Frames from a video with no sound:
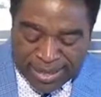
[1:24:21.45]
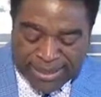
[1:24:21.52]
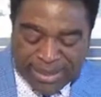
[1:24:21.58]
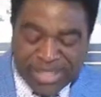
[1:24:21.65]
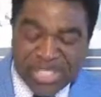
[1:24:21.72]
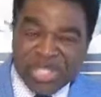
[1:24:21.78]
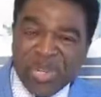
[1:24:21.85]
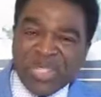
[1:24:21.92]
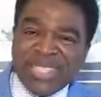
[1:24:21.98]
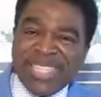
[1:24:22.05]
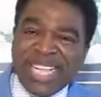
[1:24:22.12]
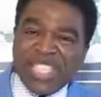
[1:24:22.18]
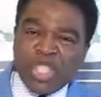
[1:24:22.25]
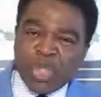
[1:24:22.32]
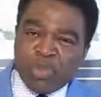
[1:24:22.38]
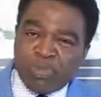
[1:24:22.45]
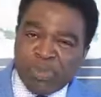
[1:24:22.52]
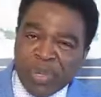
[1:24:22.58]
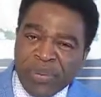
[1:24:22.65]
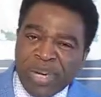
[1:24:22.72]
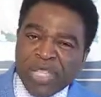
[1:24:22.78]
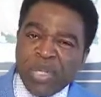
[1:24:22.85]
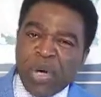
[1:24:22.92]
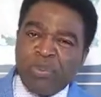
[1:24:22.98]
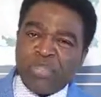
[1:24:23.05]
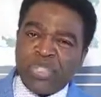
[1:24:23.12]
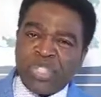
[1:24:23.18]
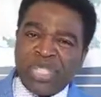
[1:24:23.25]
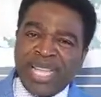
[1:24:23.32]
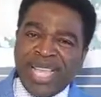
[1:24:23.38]
is not the spirit
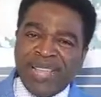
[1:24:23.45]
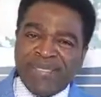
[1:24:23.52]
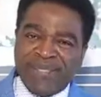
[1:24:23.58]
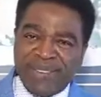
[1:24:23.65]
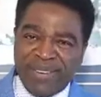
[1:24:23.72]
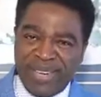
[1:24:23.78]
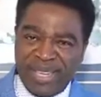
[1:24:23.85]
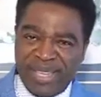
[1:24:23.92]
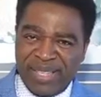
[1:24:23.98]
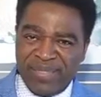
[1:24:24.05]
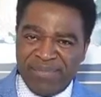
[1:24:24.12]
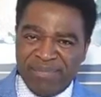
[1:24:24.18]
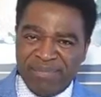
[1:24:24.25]
of slavery.